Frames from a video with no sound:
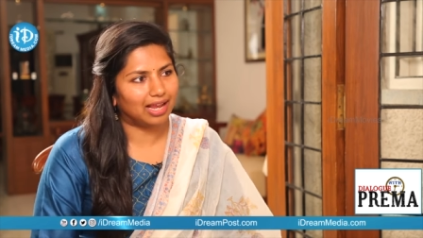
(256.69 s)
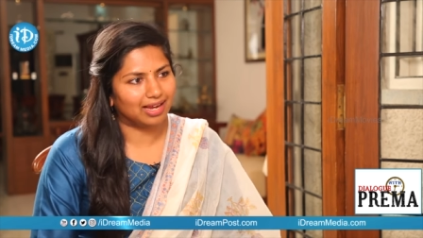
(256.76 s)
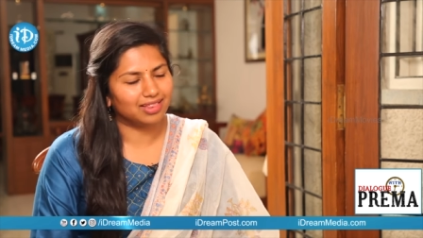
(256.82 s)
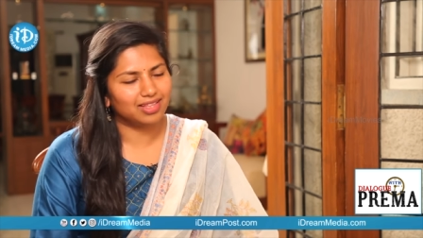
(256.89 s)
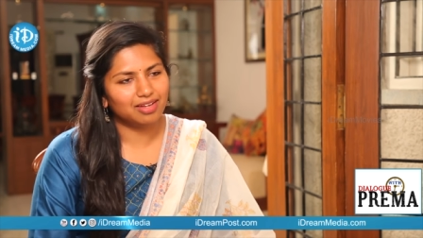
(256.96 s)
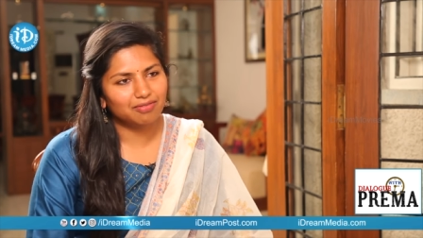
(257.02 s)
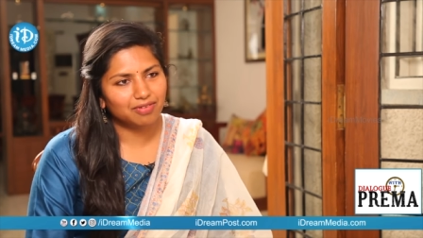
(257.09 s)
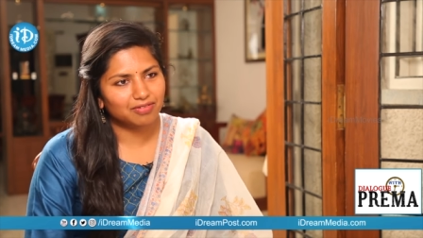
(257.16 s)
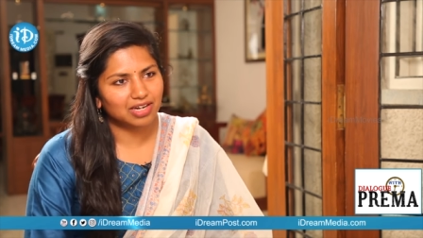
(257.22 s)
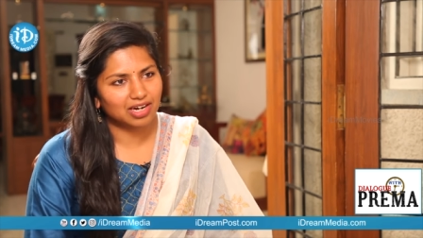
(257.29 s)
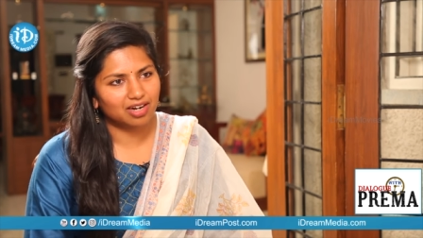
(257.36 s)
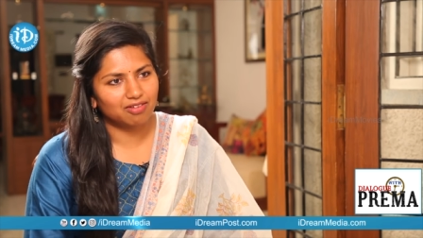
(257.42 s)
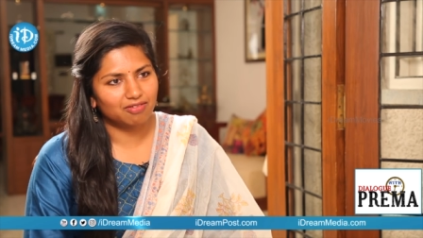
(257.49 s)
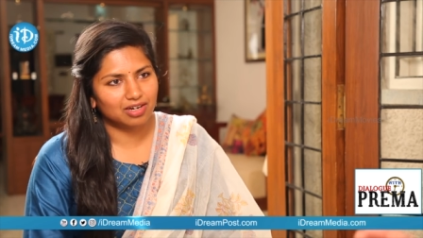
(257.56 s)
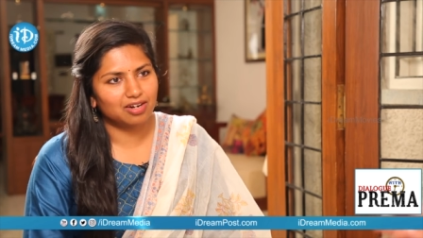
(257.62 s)
I think we've
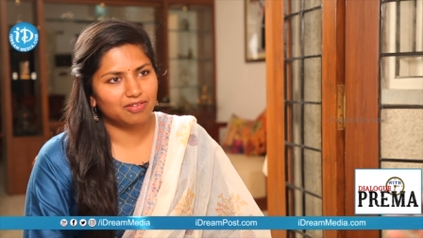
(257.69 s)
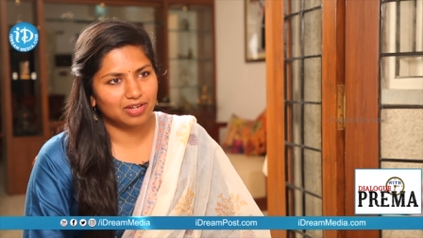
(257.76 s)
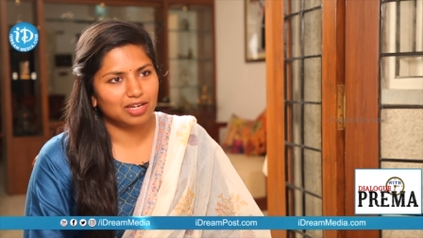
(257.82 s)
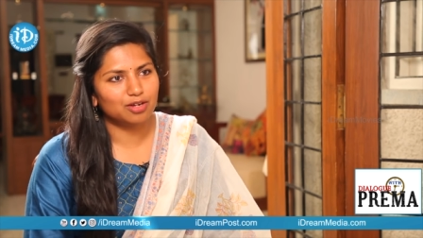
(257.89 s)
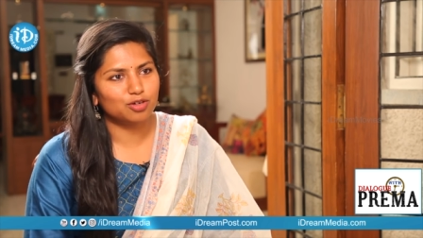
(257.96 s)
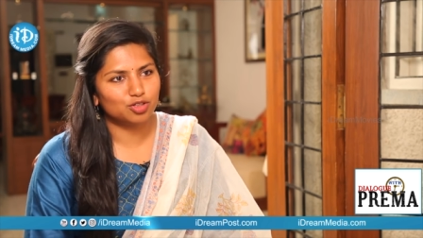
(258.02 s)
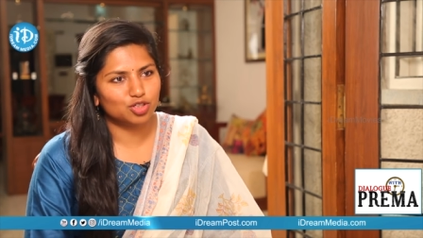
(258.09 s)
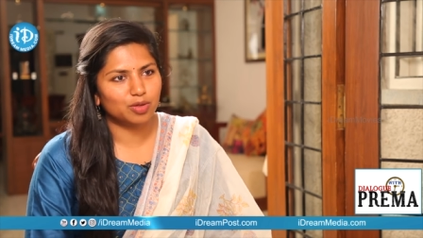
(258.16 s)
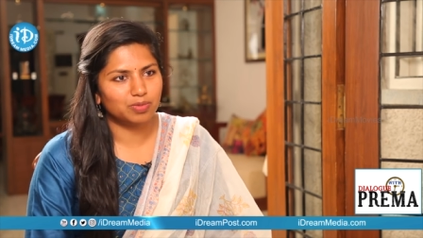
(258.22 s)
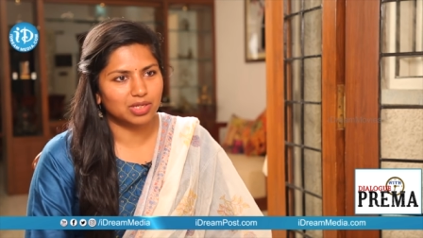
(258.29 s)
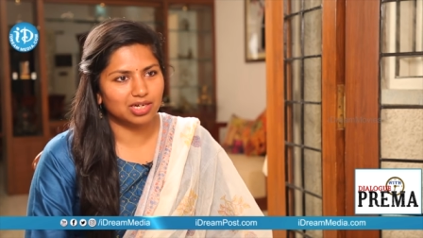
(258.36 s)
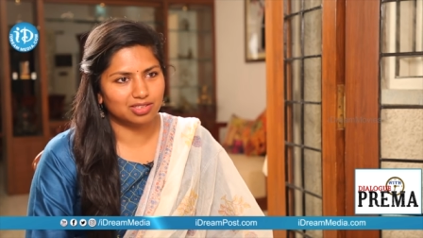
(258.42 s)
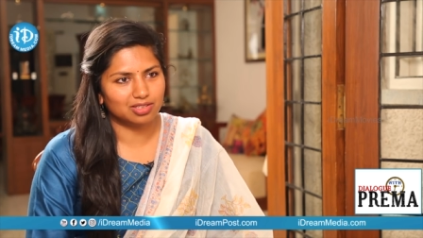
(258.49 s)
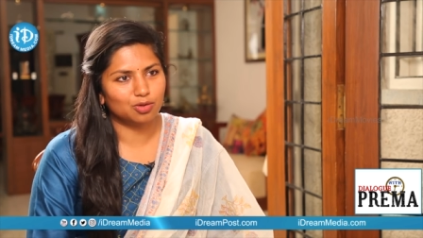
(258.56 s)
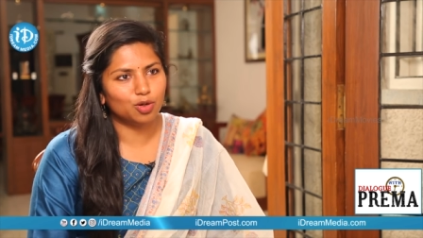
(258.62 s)
done a, we did a very good job.
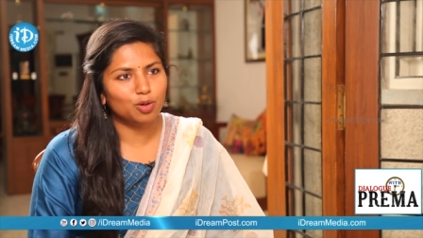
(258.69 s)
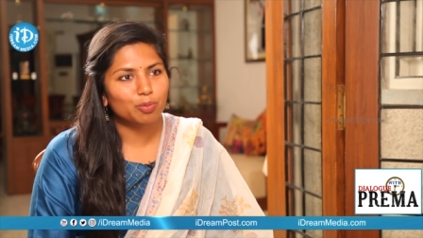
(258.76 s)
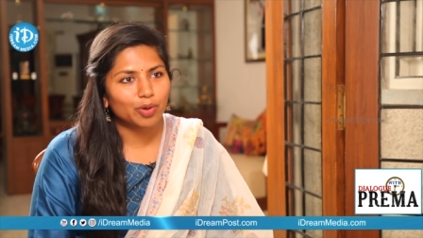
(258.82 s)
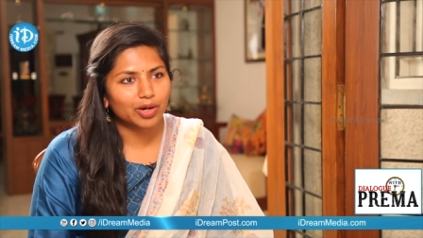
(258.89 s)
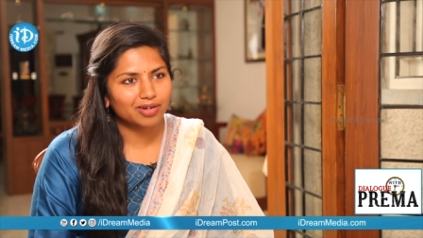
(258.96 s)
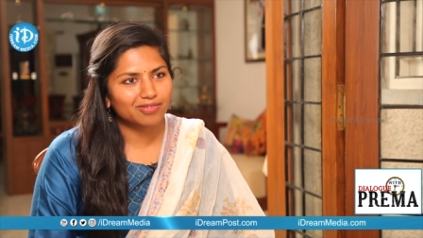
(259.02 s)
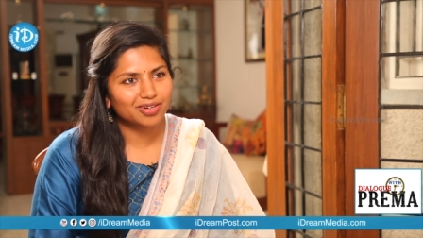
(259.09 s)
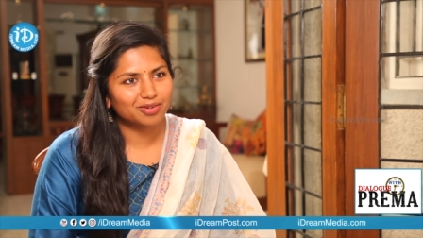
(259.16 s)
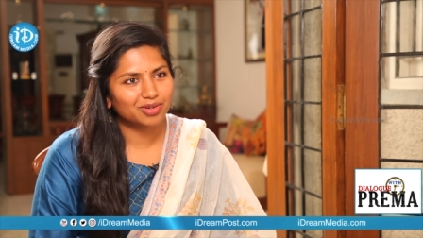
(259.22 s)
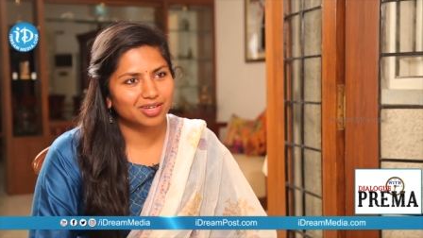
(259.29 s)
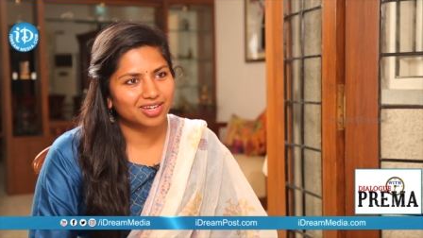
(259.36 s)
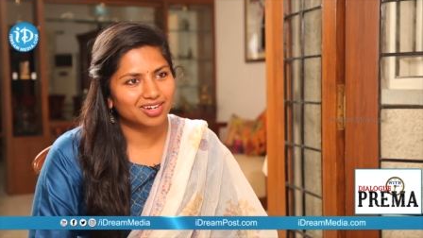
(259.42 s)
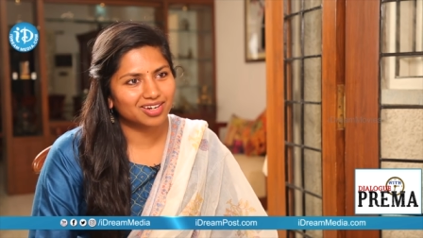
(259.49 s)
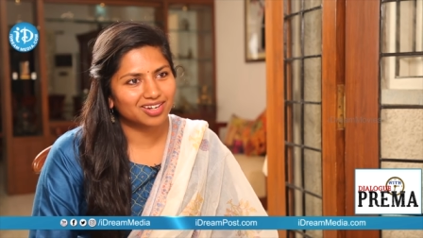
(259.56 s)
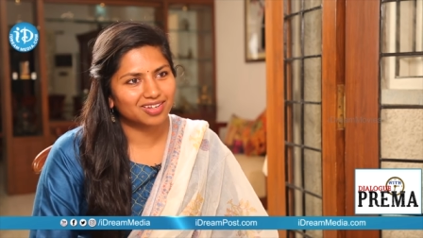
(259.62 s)
That is the whole point we're
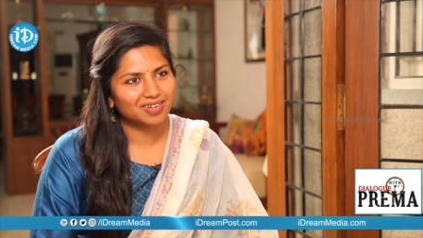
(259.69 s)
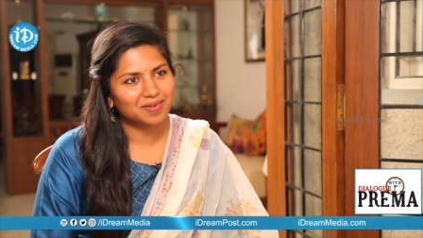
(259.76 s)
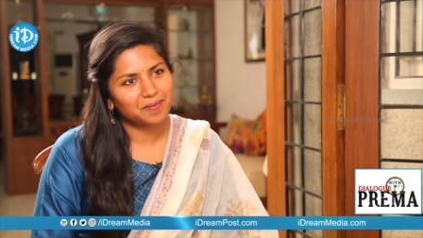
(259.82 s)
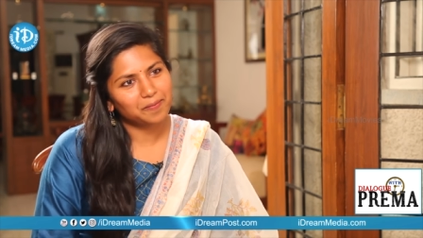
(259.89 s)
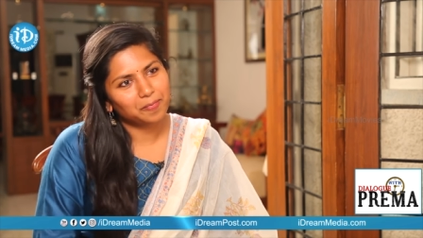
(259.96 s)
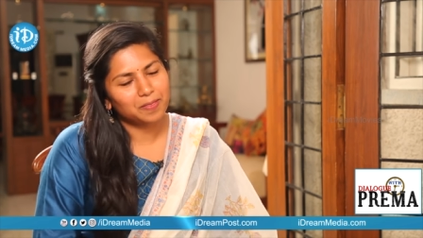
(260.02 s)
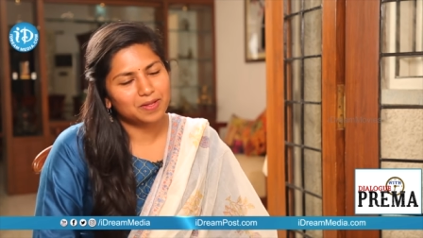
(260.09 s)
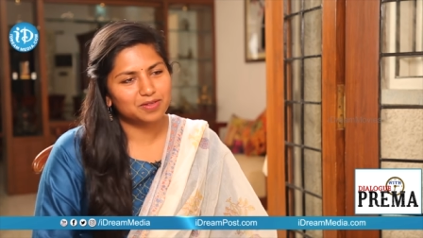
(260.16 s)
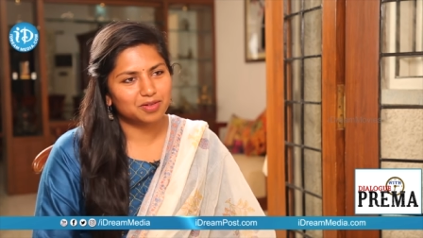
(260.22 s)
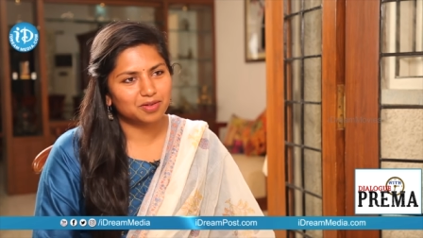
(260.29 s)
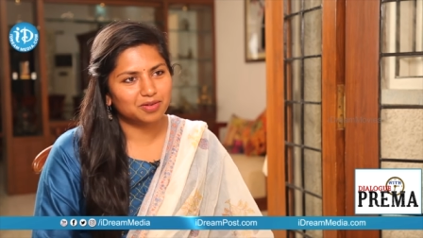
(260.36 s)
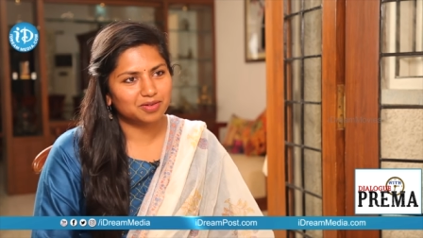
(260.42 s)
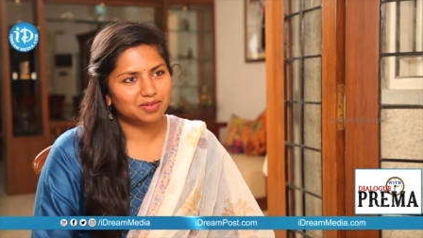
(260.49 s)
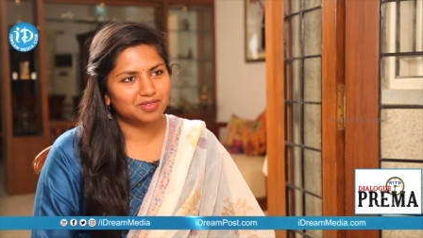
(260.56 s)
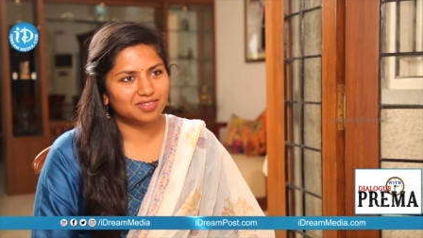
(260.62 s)
doing it. I know.
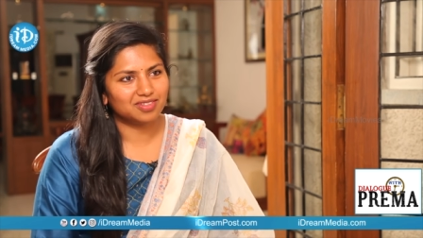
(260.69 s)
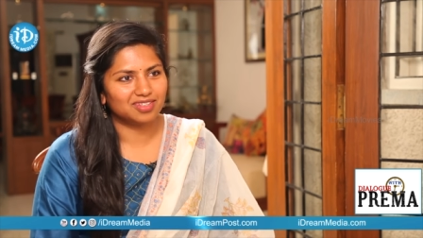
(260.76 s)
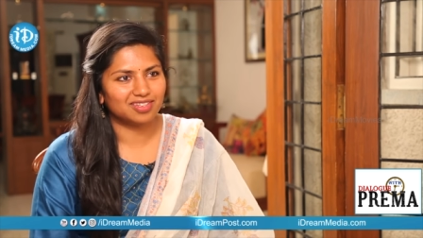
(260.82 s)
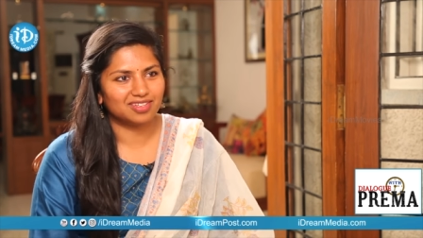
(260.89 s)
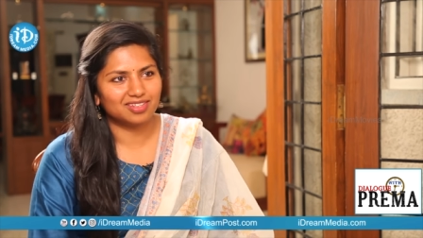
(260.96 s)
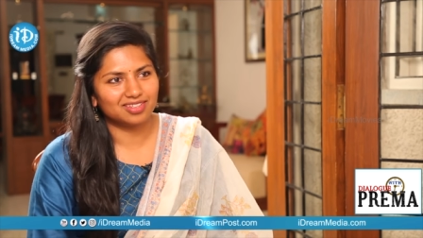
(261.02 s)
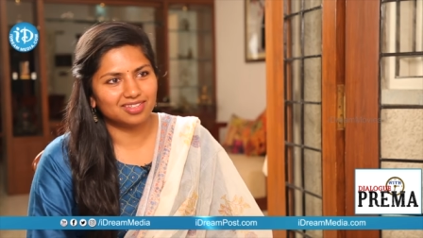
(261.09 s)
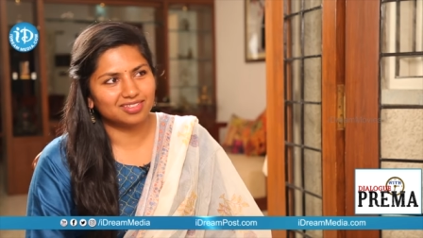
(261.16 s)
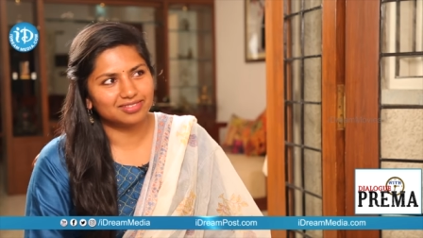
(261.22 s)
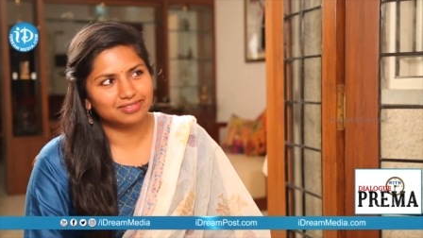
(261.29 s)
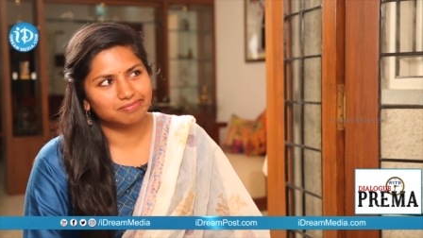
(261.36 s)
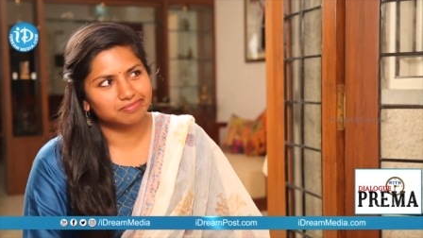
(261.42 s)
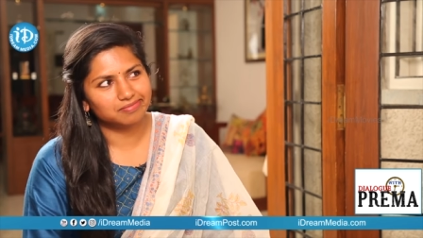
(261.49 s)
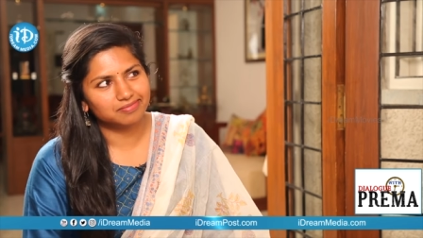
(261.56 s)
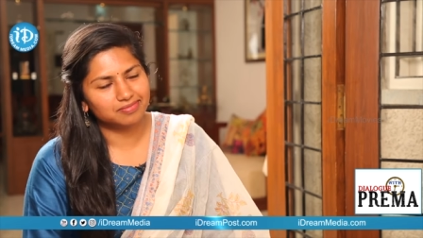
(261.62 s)
So,
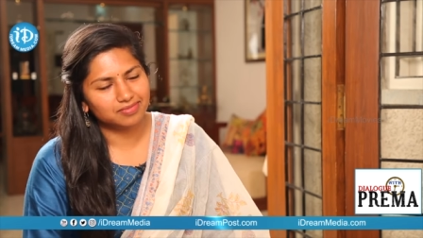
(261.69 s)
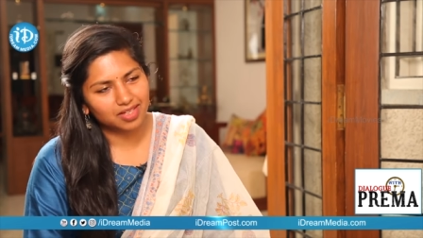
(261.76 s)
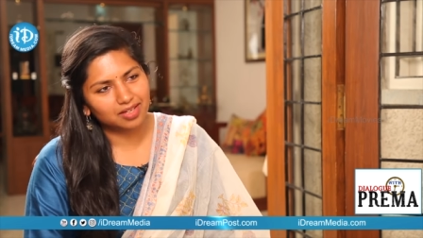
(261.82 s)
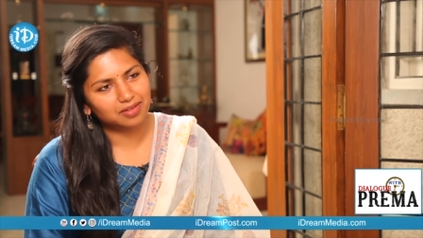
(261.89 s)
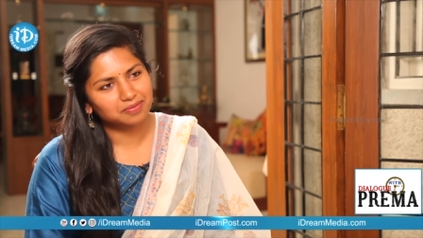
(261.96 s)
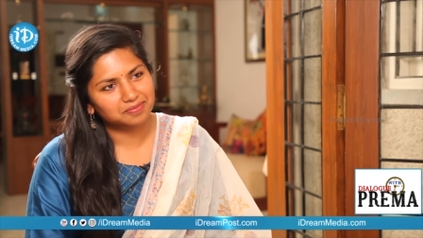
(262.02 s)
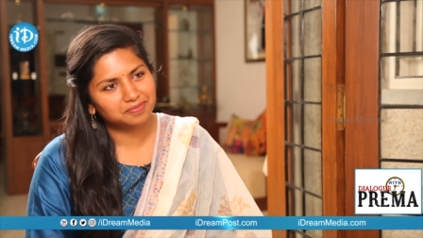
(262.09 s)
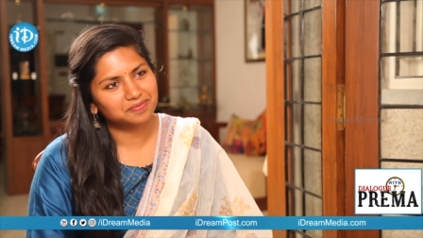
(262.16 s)
yeah.